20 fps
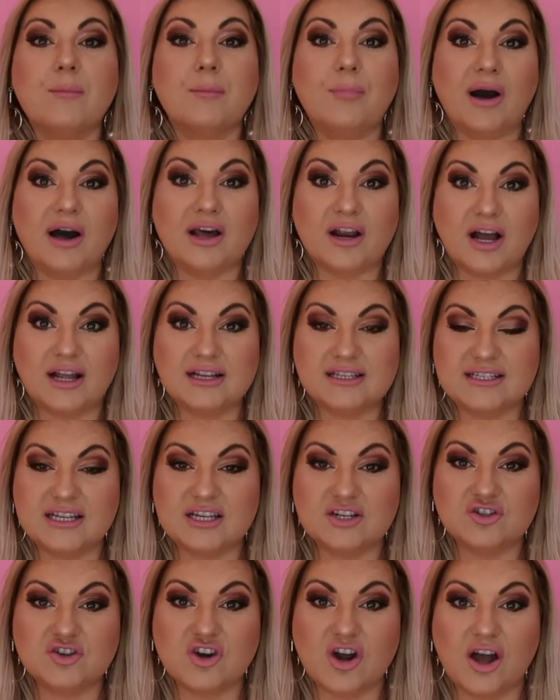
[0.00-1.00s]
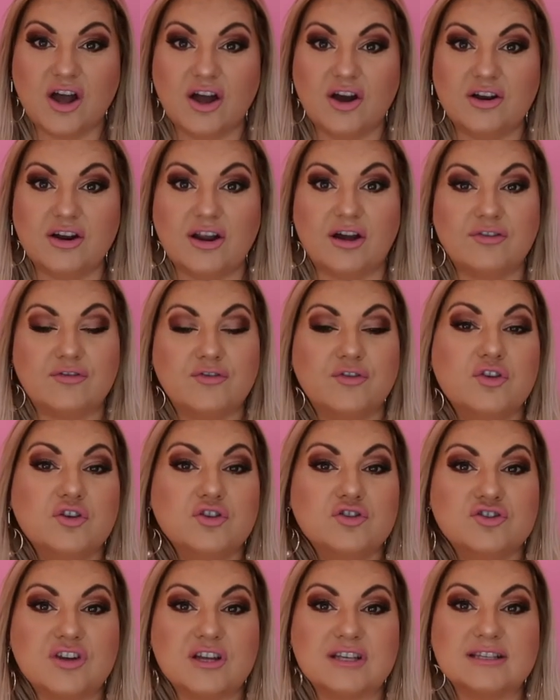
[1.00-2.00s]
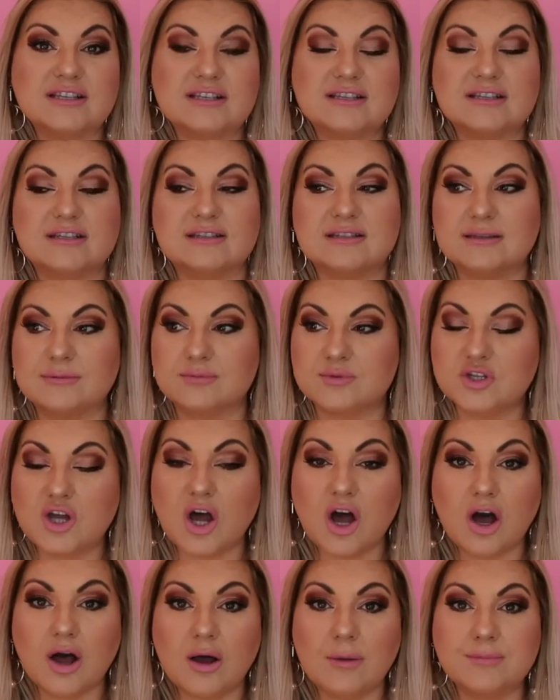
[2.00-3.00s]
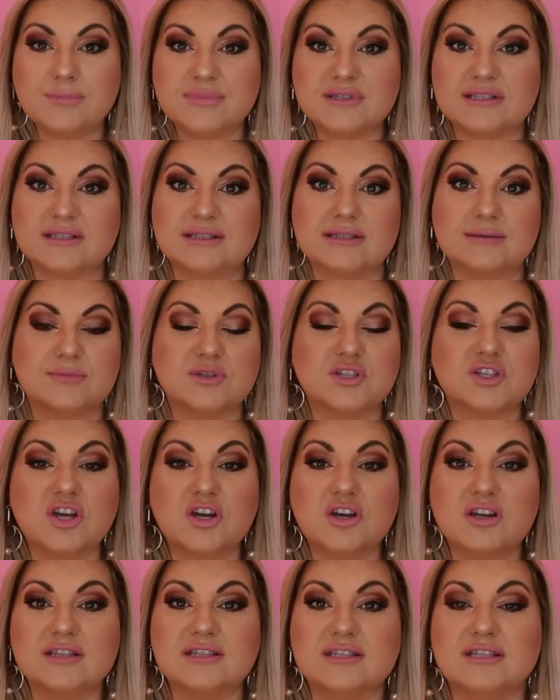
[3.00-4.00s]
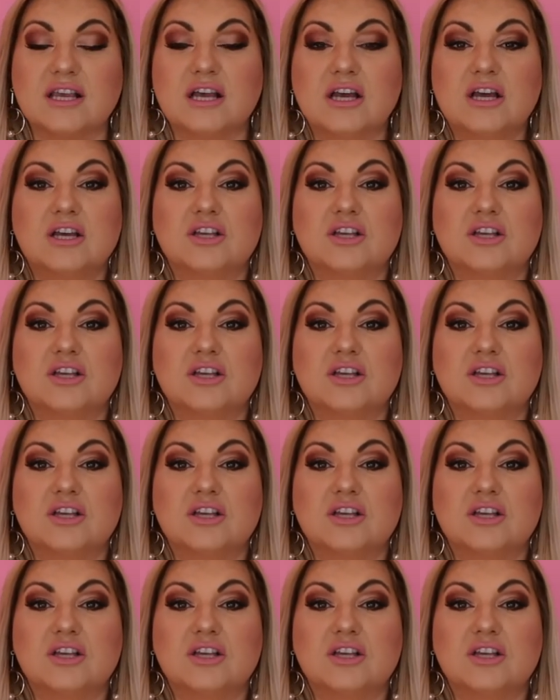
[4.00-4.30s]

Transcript: But I did try on a few dresses and some tops and some skirts,